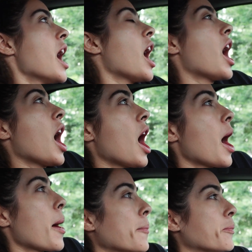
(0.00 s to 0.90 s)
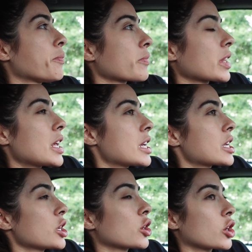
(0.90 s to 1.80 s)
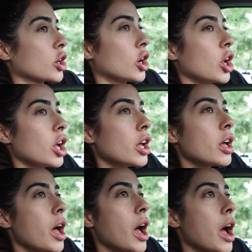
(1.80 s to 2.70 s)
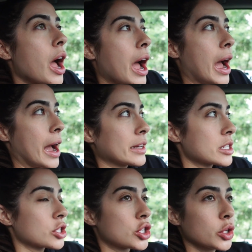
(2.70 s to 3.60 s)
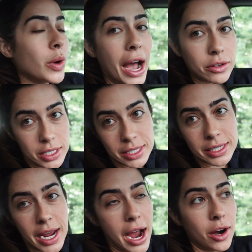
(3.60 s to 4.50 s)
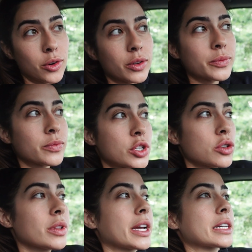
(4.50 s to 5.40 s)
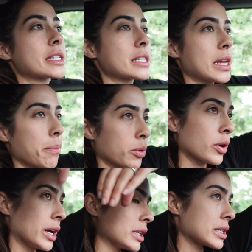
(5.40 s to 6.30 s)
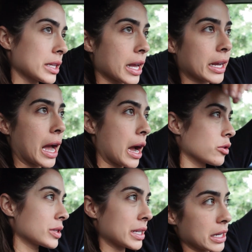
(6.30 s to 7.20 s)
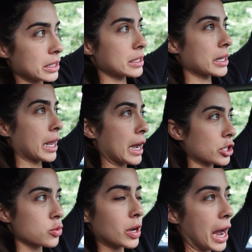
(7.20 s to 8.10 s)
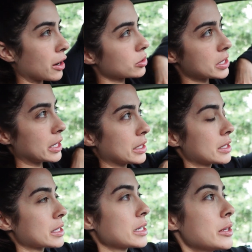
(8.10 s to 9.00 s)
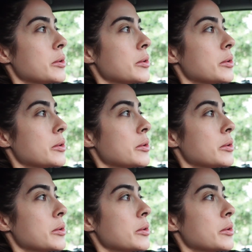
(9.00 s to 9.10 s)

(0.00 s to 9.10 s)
um, your girl has two houses now, two like separate like houses, like actual houses